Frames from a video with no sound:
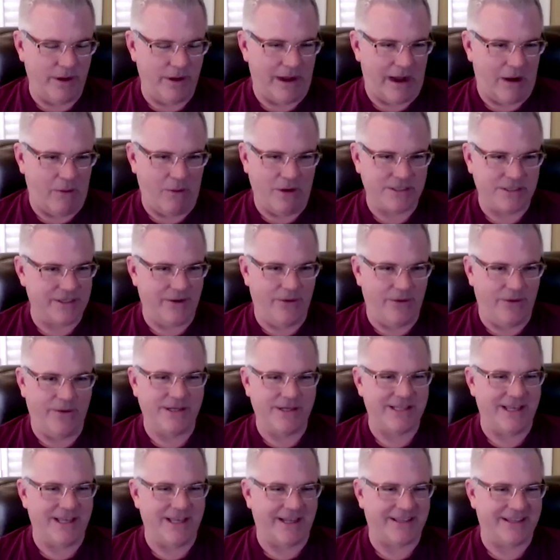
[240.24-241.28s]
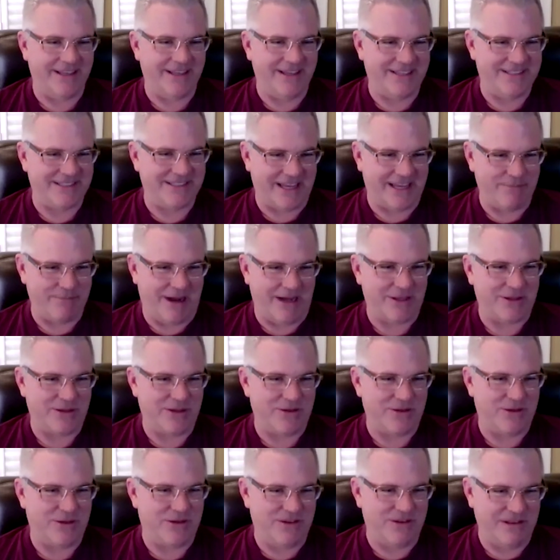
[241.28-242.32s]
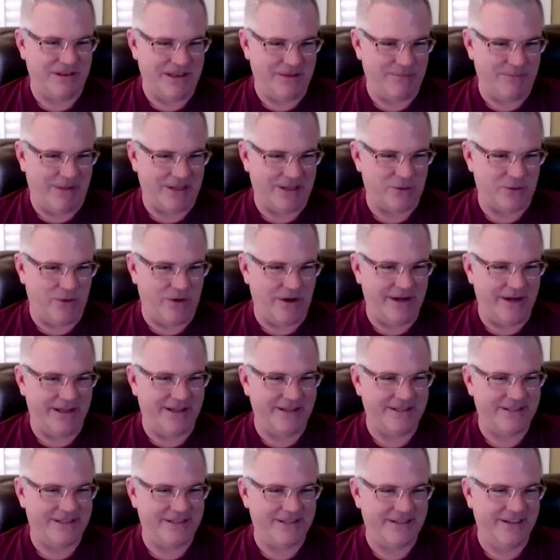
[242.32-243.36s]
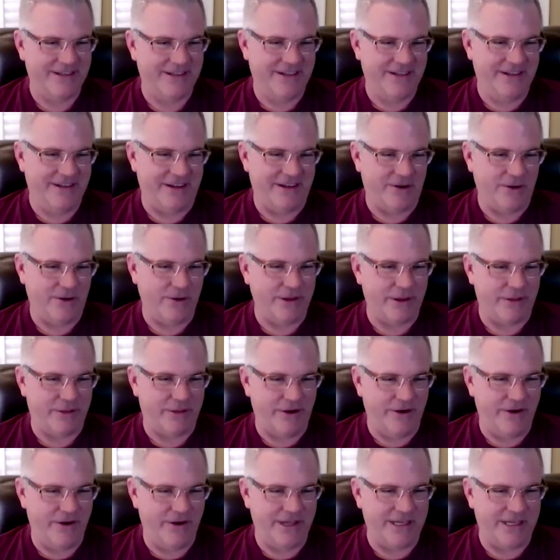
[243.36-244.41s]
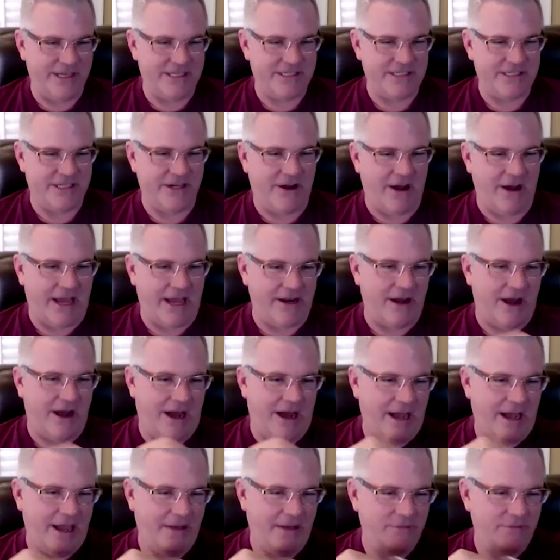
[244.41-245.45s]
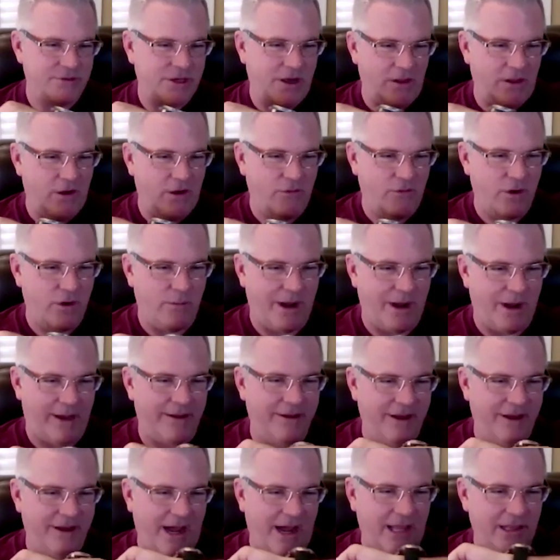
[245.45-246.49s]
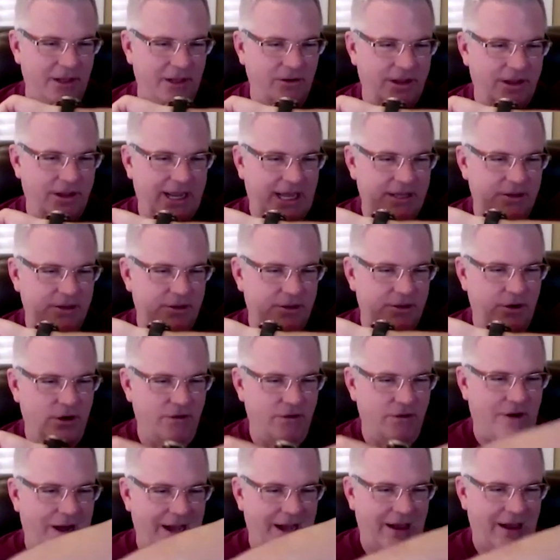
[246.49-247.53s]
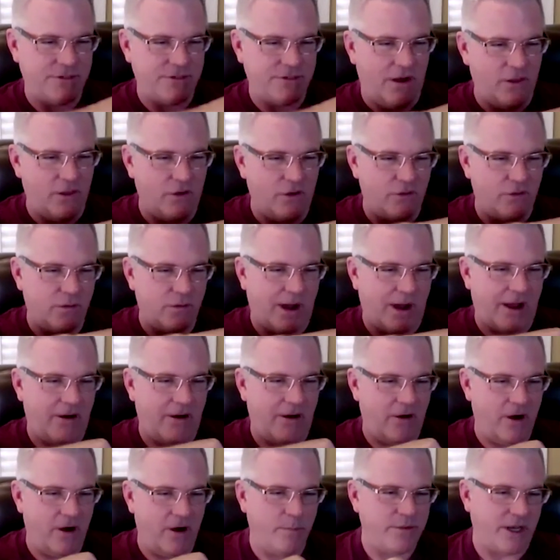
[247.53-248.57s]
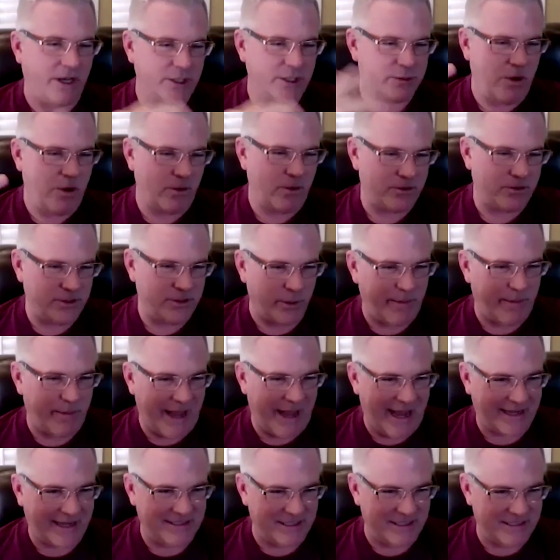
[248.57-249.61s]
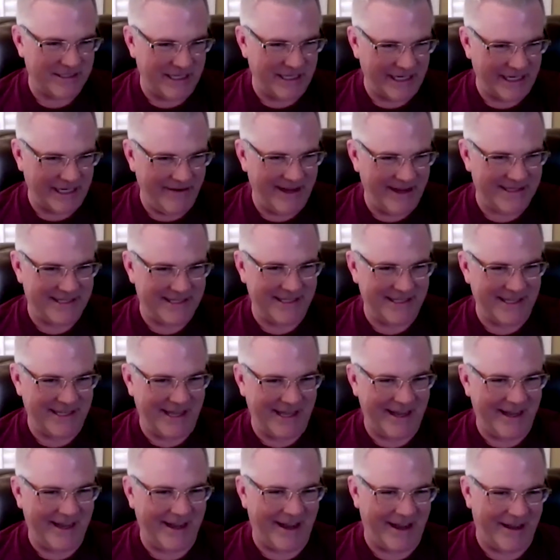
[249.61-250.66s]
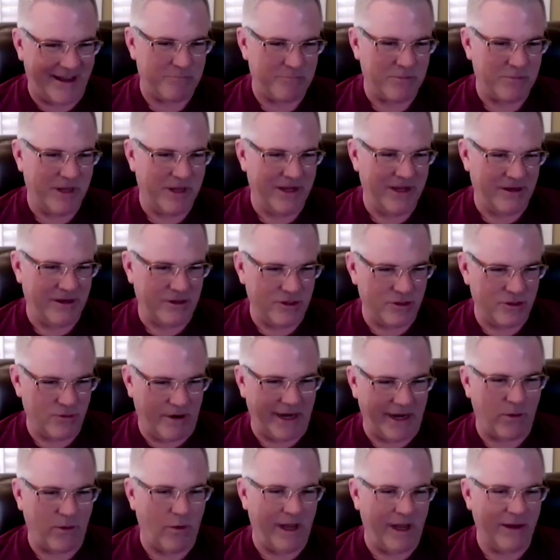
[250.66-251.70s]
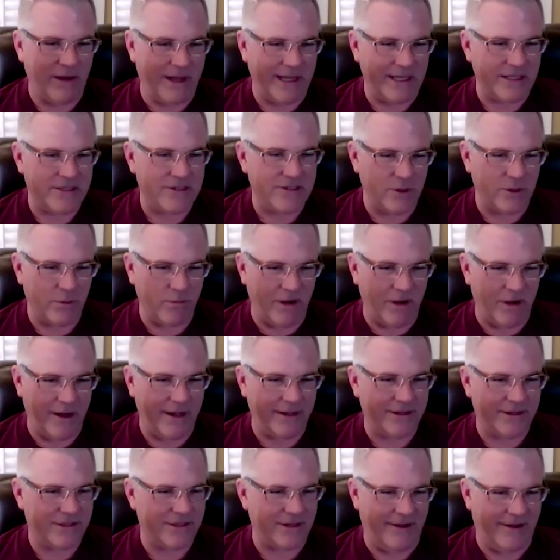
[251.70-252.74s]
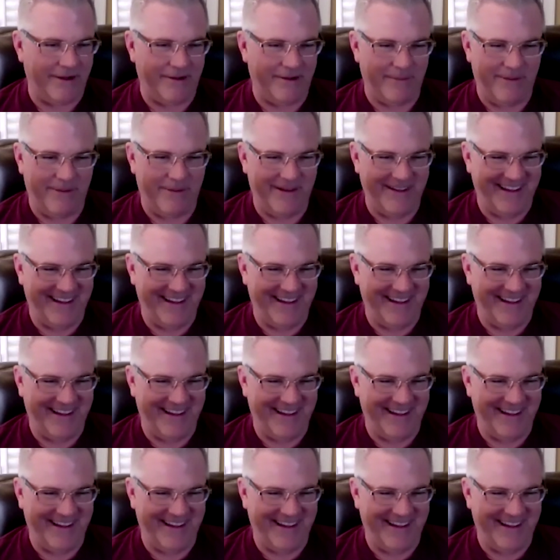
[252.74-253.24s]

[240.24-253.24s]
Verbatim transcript: but I wasn't always like this. Like in my, in my twenties and early thirties, you know, I had hives all over my, I literally had nerve hives all over my arms. I smoked two packs of cigarettes a day. I drank way, way too much. Um,